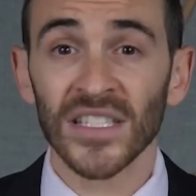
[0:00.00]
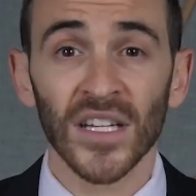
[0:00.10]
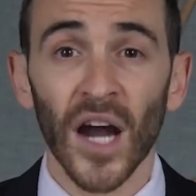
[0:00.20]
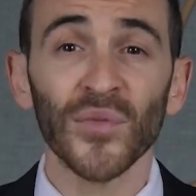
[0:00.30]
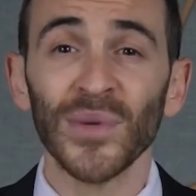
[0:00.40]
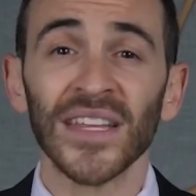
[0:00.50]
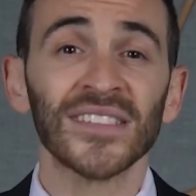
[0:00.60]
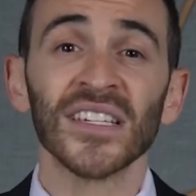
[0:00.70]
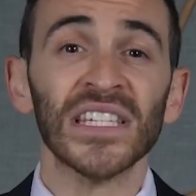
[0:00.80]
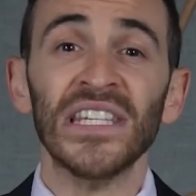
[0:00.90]
is a government
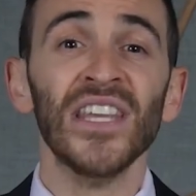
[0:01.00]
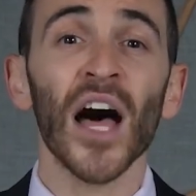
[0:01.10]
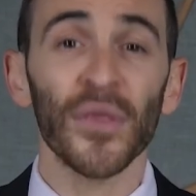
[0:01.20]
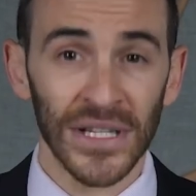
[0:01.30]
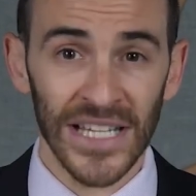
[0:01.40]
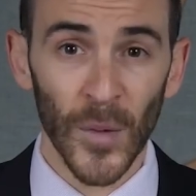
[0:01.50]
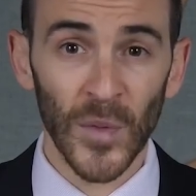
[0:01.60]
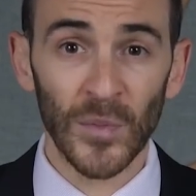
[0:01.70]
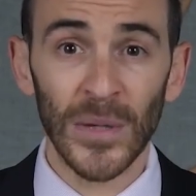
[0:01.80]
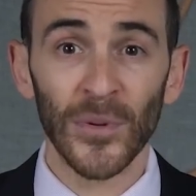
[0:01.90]
that does nothing to help
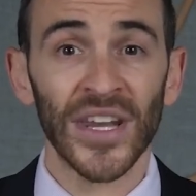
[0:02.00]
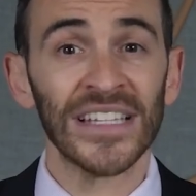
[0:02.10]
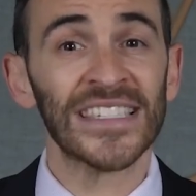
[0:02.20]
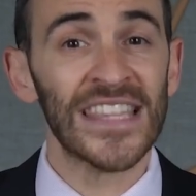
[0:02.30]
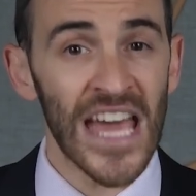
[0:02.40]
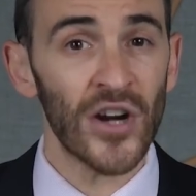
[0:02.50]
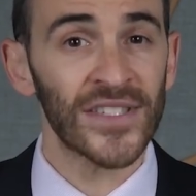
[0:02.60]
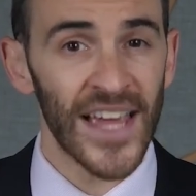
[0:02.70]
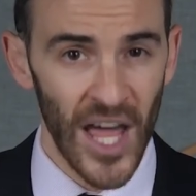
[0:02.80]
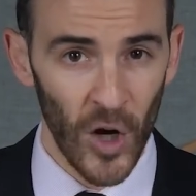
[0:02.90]
the people that it's there
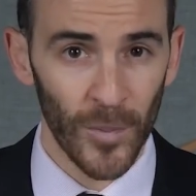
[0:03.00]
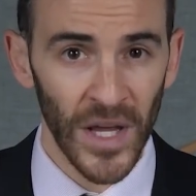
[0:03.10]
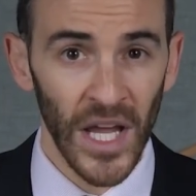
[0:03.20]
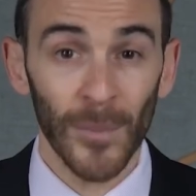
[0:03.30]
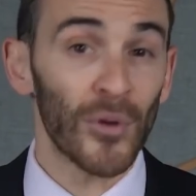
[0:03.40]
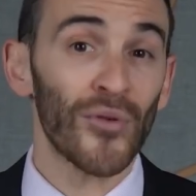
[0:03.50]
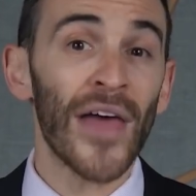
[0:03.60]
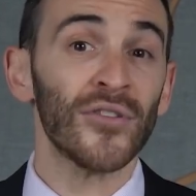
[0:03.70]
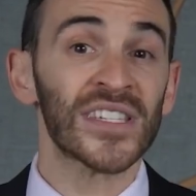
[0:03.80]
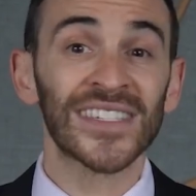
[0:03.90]
to help, but
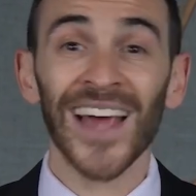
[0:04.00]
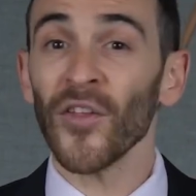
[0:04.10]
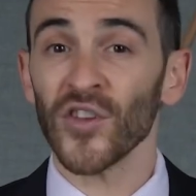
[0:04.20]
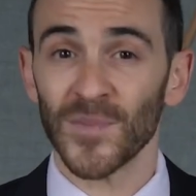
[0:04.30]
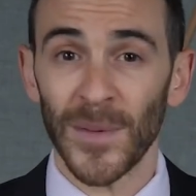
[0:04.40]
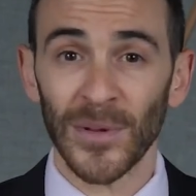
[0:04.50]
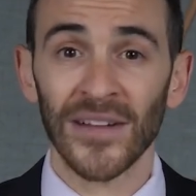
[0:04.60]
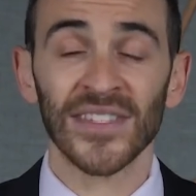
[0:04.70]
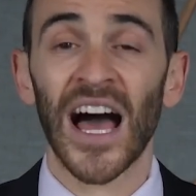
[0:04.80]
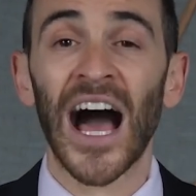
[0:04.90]
rather sell those people
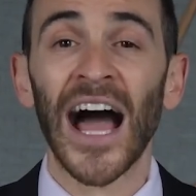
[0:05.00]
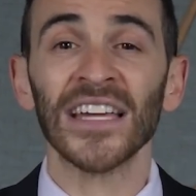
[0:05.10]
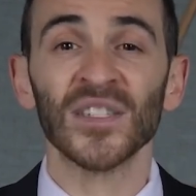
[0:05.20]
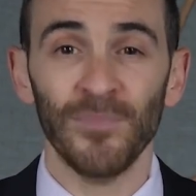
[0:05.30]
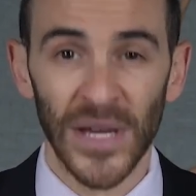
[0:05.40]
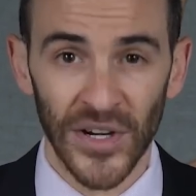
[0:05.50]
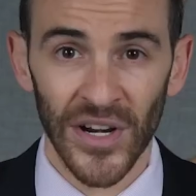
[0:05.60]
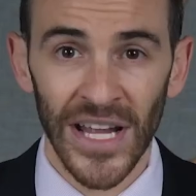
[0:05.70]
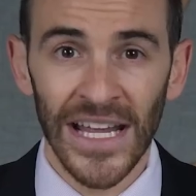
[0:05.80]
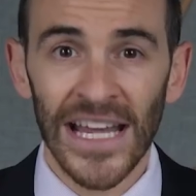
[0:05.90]
out to the highest
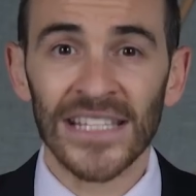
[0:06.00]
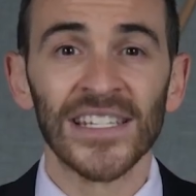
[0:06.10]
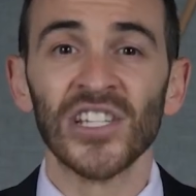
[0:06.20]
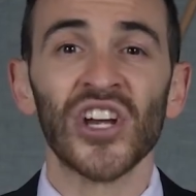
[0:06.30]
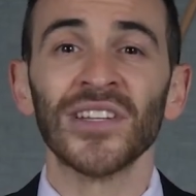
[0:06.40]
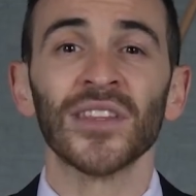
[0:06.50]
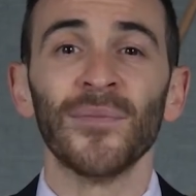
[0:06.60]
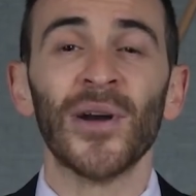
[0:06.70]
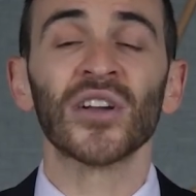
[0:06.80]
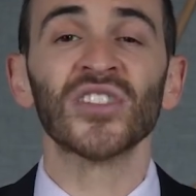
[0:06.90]
bidder. It's an agenda that
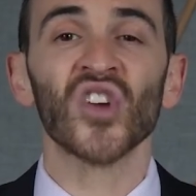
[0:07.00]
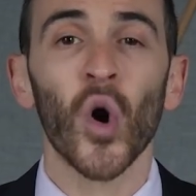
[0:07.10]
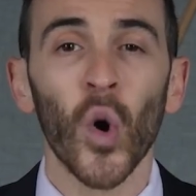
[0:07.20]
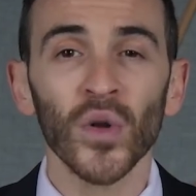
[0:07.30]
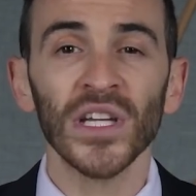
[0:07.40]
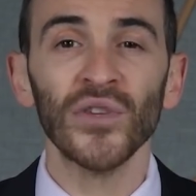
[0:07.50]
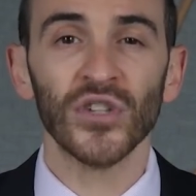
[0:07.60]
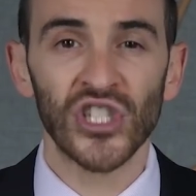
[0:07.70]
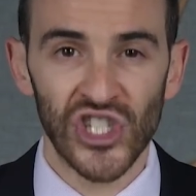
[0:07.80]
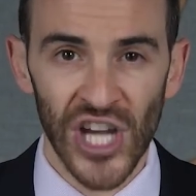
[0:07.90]
Americans wholly
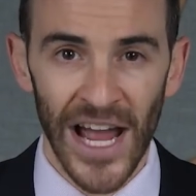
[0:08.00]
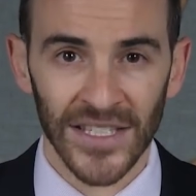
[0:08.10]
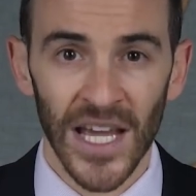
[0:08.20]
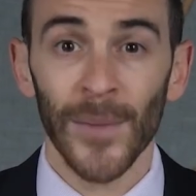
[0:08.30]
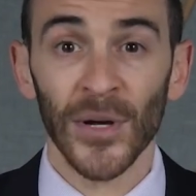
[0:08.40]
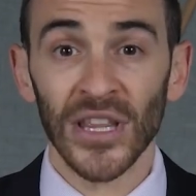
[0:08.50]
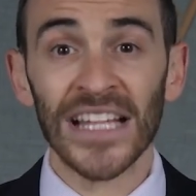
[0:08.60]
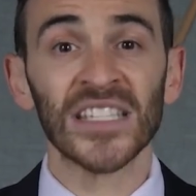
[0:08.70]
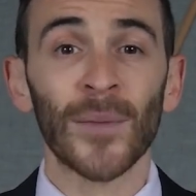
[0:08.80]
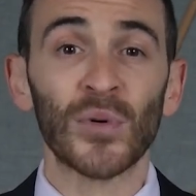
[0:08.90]
reject, but
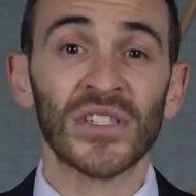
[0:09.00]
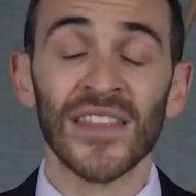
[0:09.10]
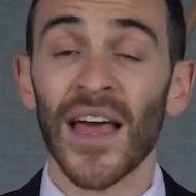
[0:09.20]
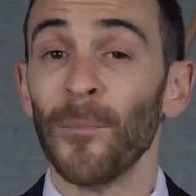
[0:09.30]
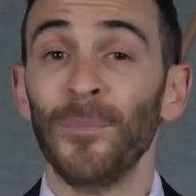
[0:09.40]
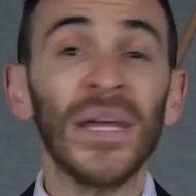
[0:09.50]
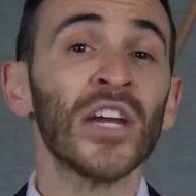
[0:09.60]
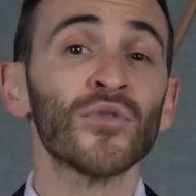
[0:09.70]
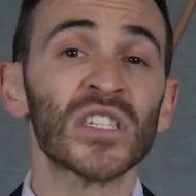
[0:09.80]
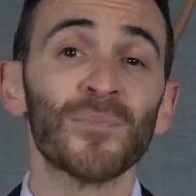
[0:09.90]
let's not pretend that
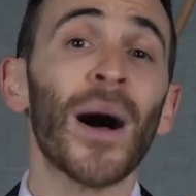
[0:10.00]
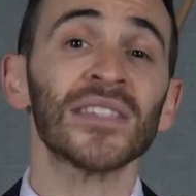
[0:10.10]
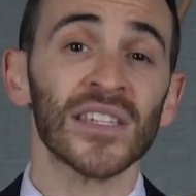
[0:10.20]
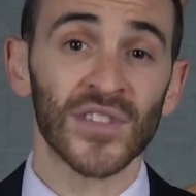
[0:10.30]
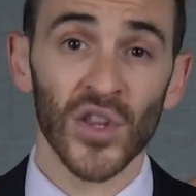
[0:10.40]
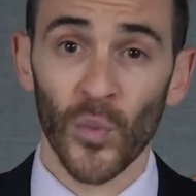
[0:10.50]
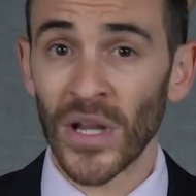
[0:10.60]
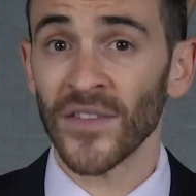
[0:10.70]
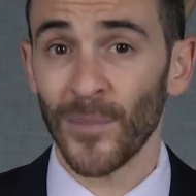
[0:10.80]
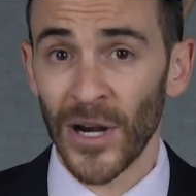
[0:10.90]
being responsive to the
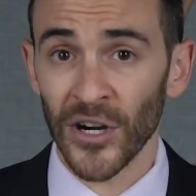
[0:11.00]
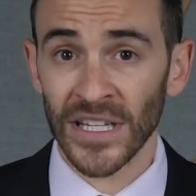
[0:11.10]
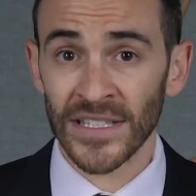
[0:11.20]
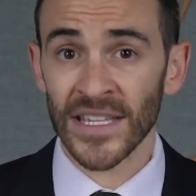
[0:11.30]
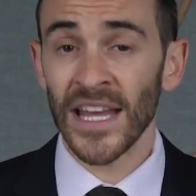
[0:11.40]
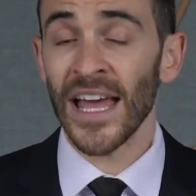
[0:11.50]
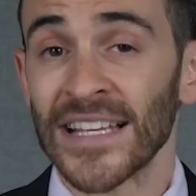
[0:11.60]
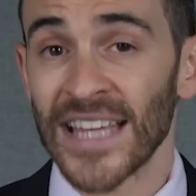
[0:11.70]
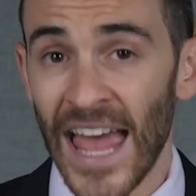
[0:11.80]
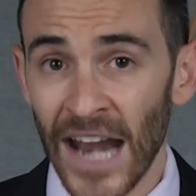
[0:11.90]
will of Americans
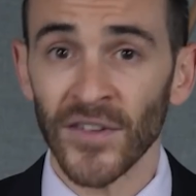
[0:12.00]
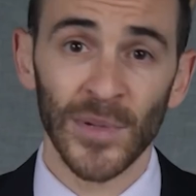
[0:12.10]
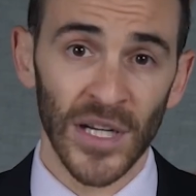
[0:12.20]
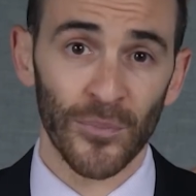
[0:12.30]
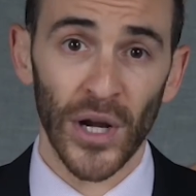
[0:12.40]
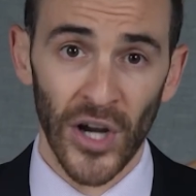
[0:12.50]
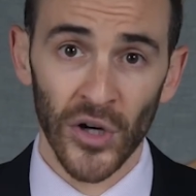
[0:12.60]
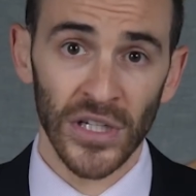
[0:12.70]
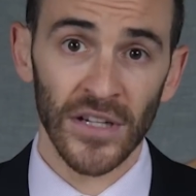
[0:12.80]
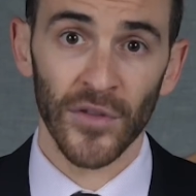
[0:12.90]
has ever been a
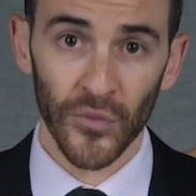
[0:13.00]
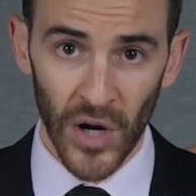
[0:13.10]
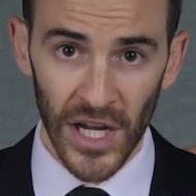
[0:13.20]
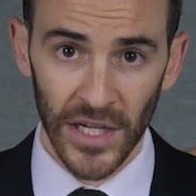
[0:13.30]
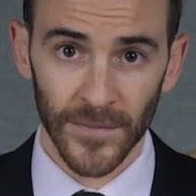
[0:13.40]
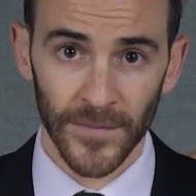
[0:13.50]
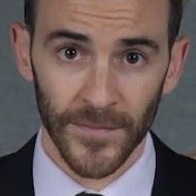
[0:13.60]
priority of the right.